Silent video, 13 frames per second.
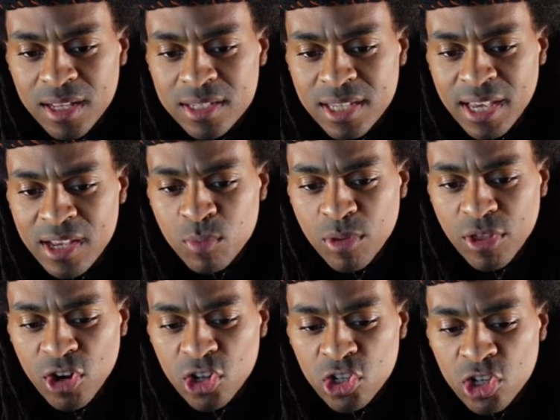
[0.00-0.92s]
end with
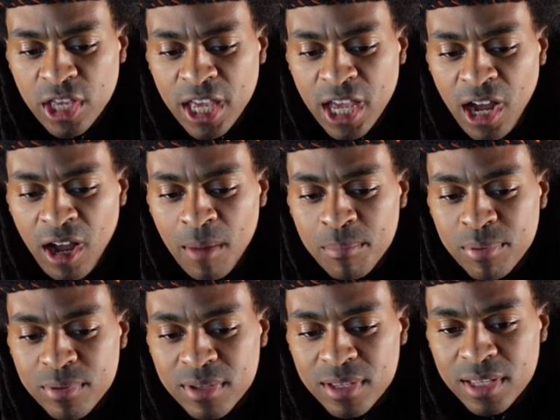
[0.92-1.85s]
her looking up
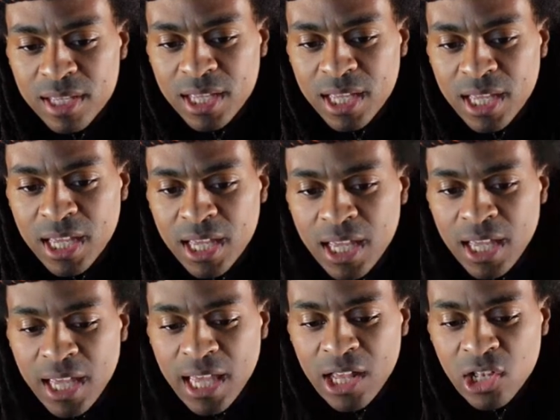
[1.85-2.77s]

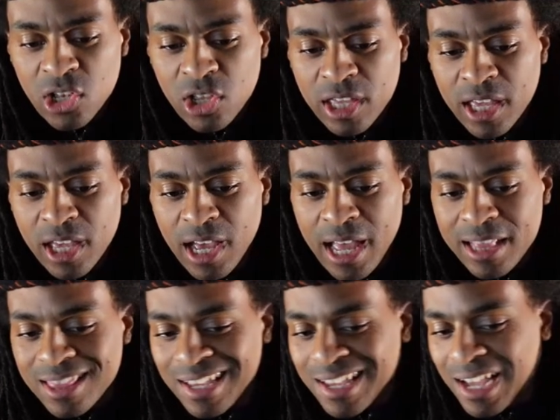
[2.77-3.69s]
and looking
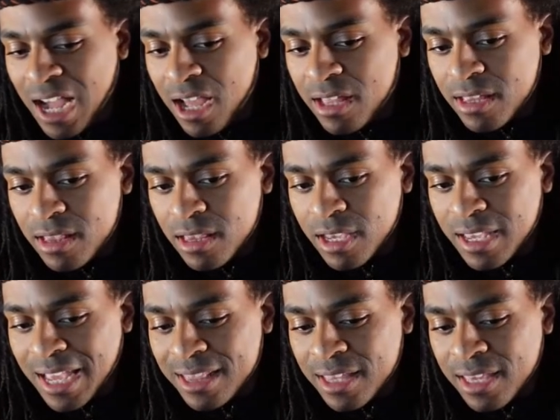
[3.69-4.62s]
at the
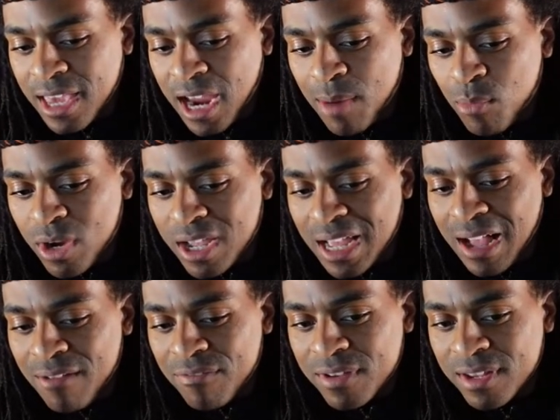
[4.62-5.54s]
camera
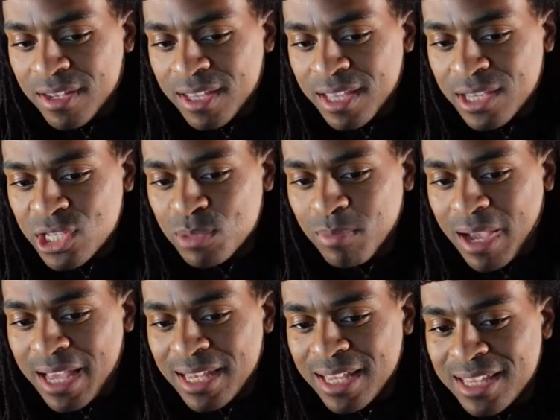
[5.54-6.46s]
confidently and
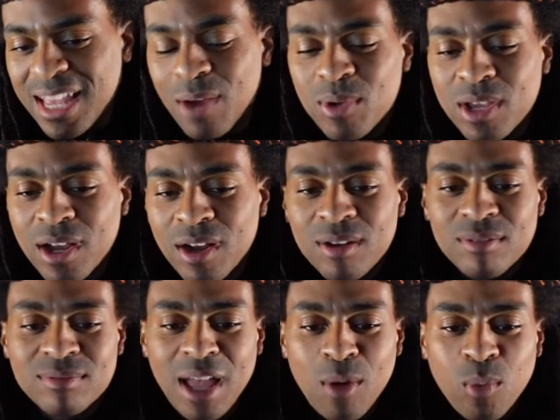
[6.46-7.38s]
smiling. There we go.
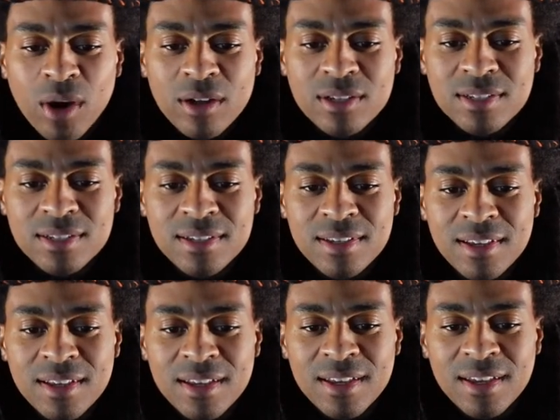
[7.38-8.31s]
That works.
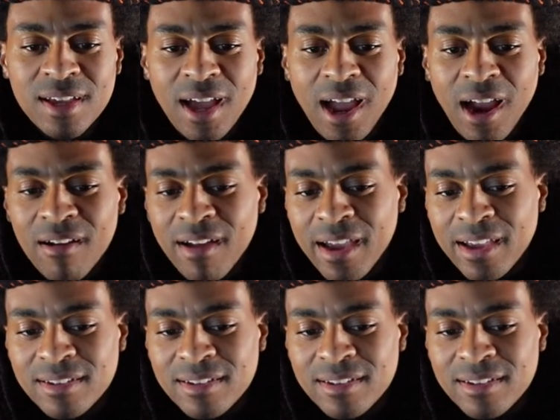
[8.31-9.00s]
All right.